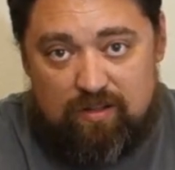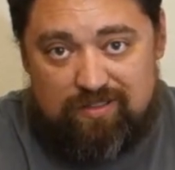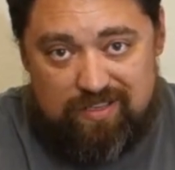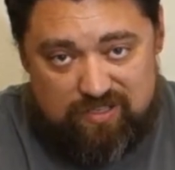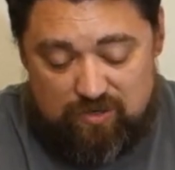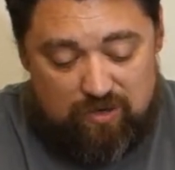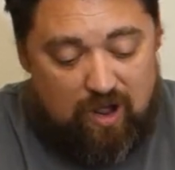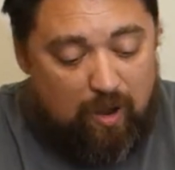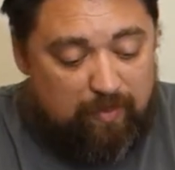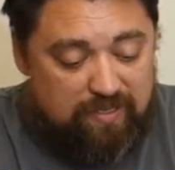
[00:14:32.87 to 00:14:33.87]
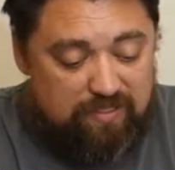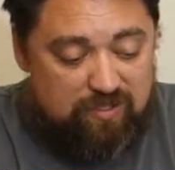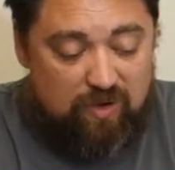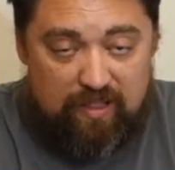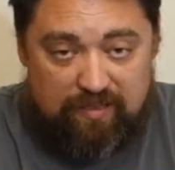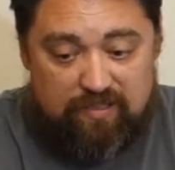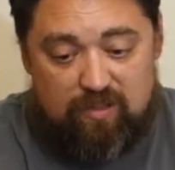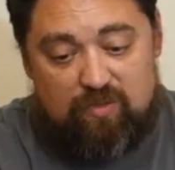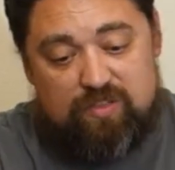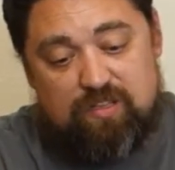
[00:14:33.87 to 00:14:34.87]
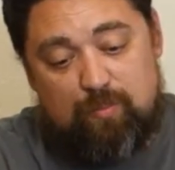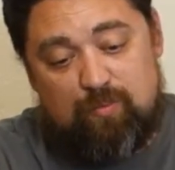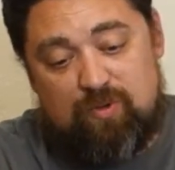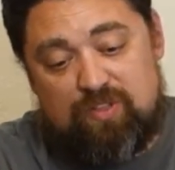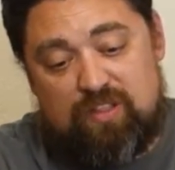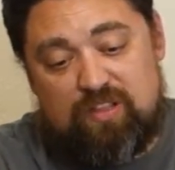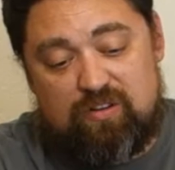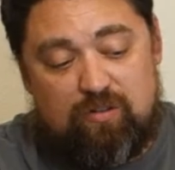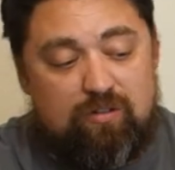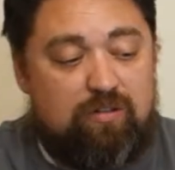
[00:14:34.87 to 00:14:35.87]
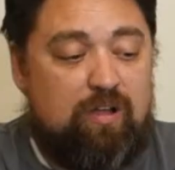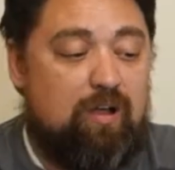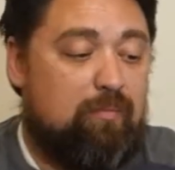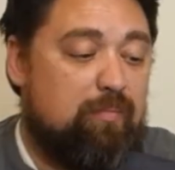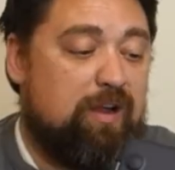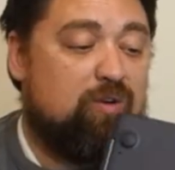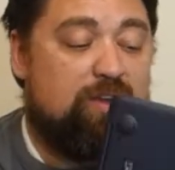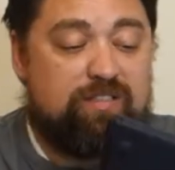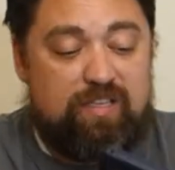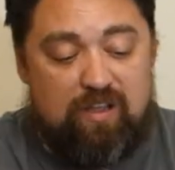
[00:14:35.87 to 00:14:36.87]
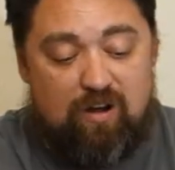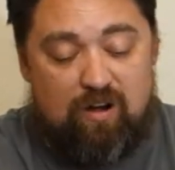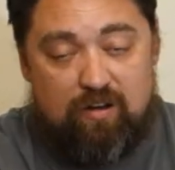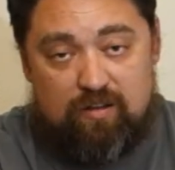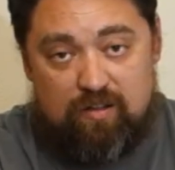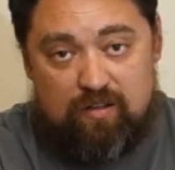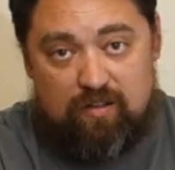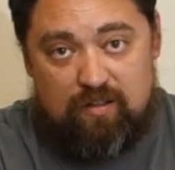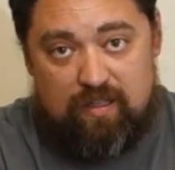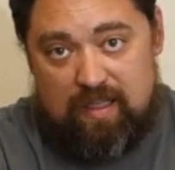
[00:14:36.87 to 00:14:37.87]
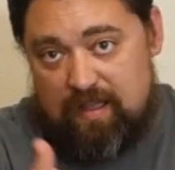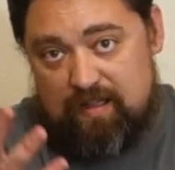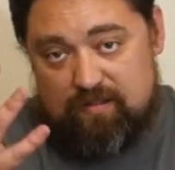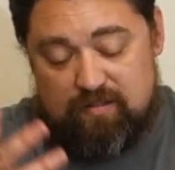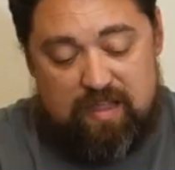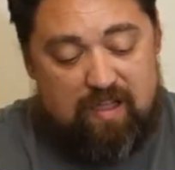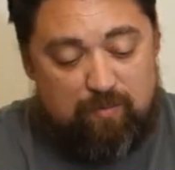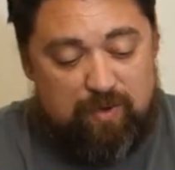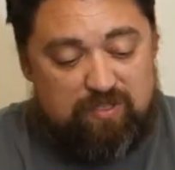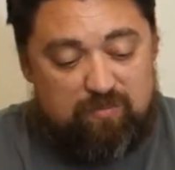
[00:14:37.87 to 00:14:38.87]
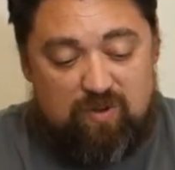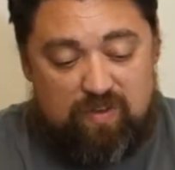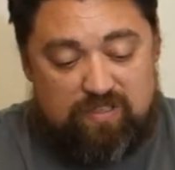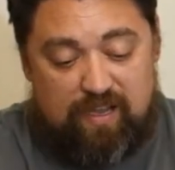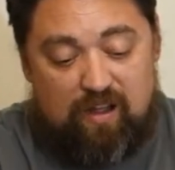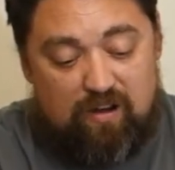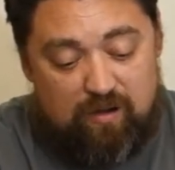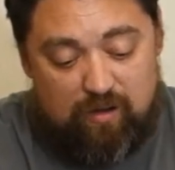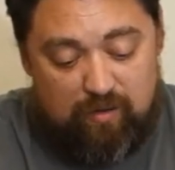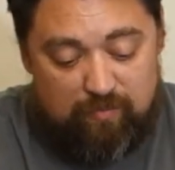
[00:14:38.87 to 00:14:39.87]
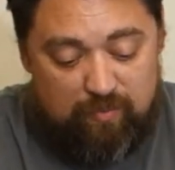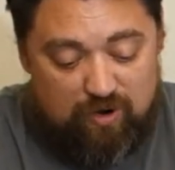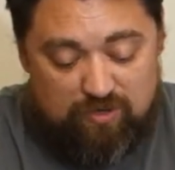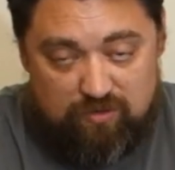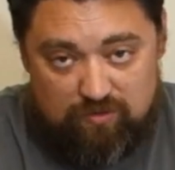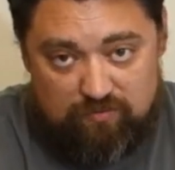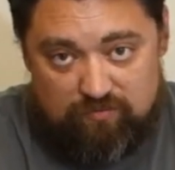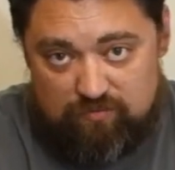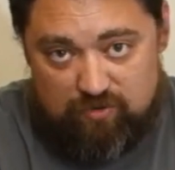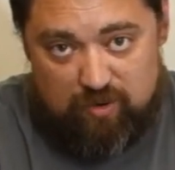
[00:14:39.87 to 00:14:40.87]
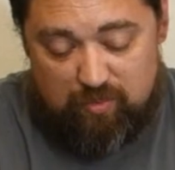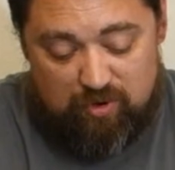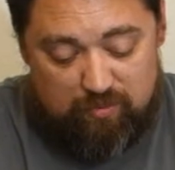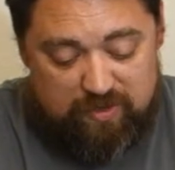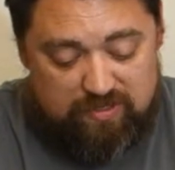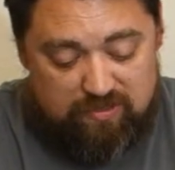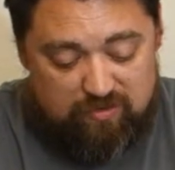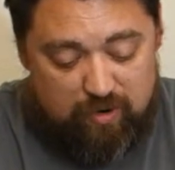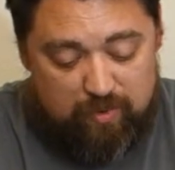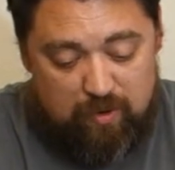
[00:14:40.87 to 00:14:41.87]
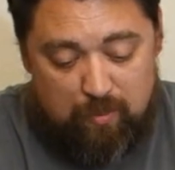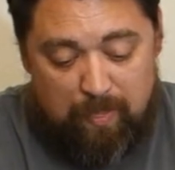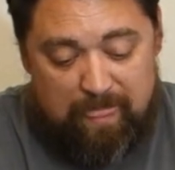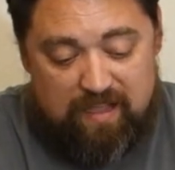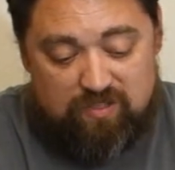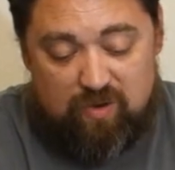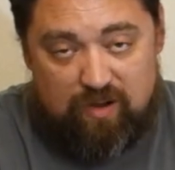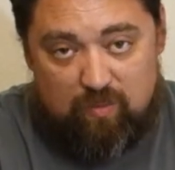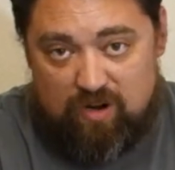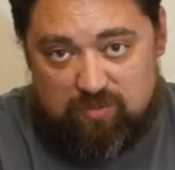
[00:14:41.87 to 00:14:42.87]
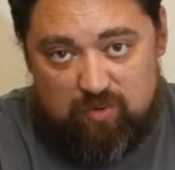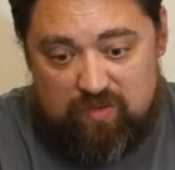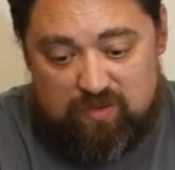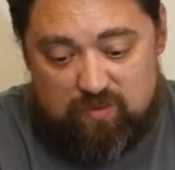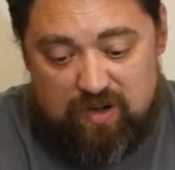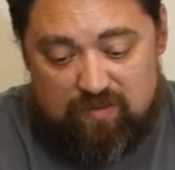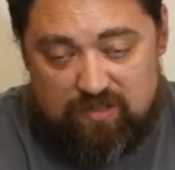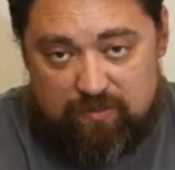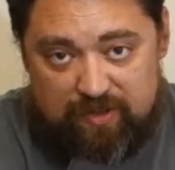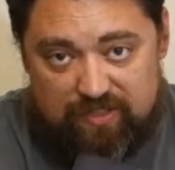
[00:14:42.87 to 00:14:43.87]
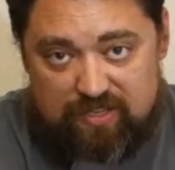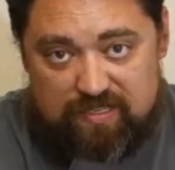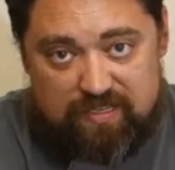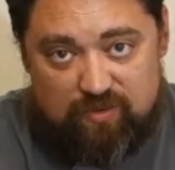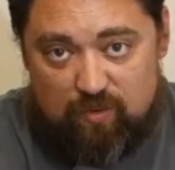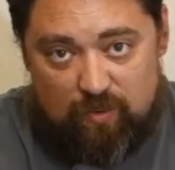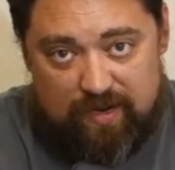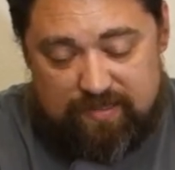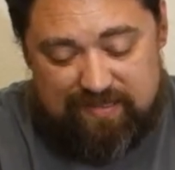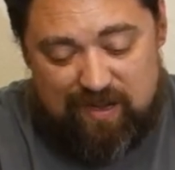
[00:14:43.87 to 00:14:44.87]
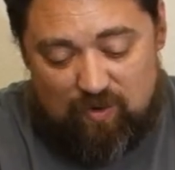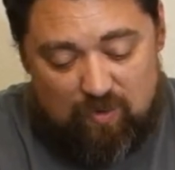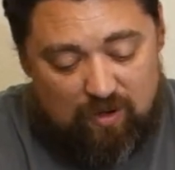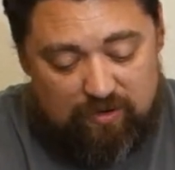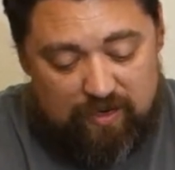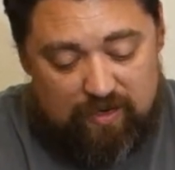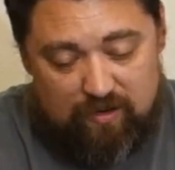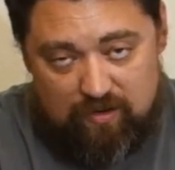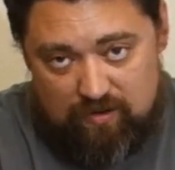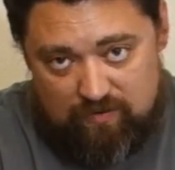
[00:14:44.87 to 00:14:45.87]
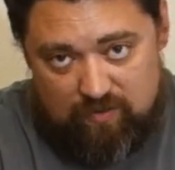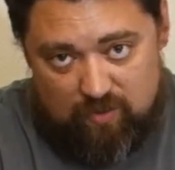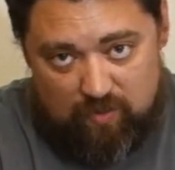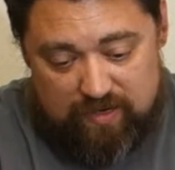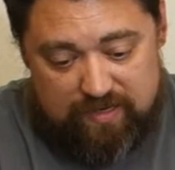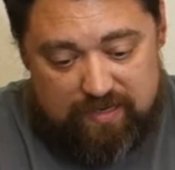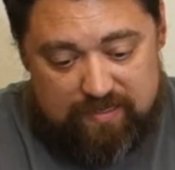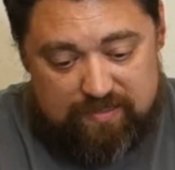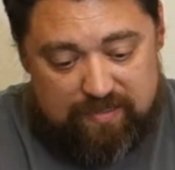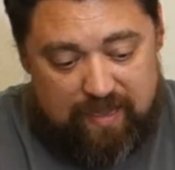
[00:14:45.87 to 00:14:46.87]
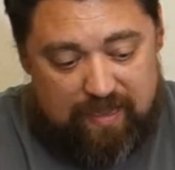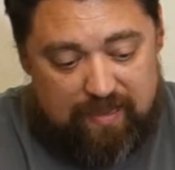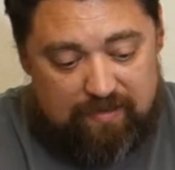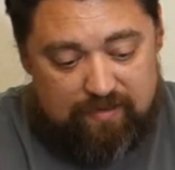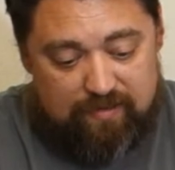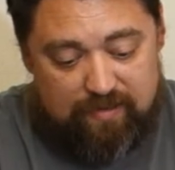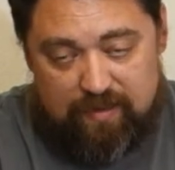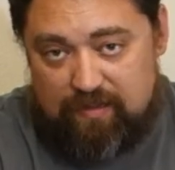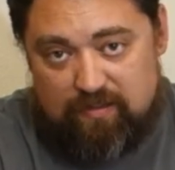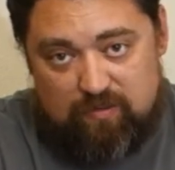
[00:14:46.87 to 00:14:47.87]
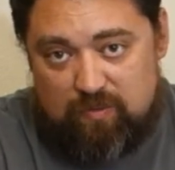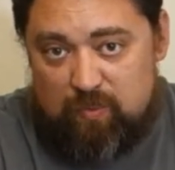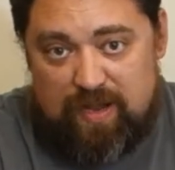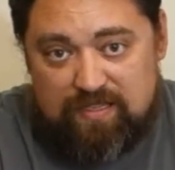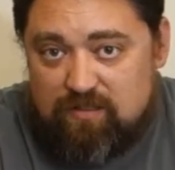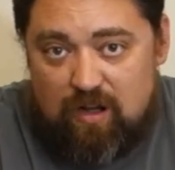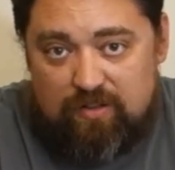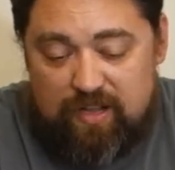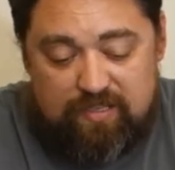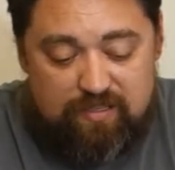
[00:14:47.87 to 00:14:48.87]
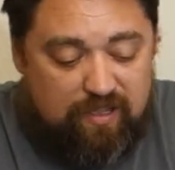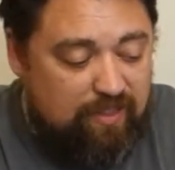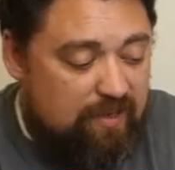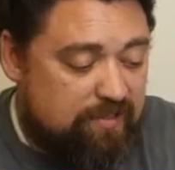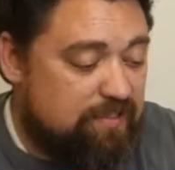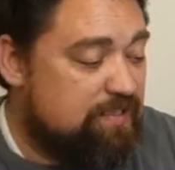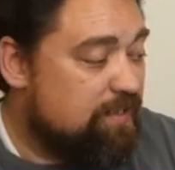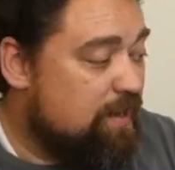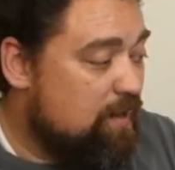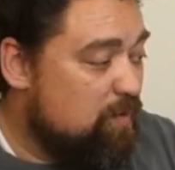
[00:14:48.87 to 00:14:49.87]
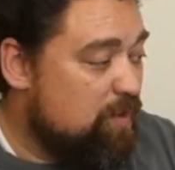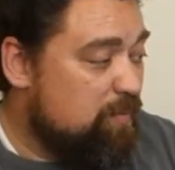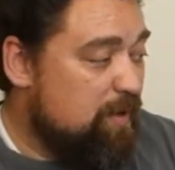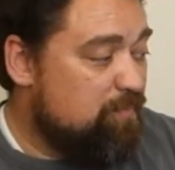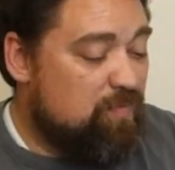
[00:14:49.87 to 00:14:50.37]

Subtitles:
digital copies, and so I like to load this up with the little micro SD card and have a bunch of movies like on a personal trip or on a business trip, and so I can watch movies or whatever. It's like this has great sound quality for what it is, and it weighs next to nothing, is easy to carry with me.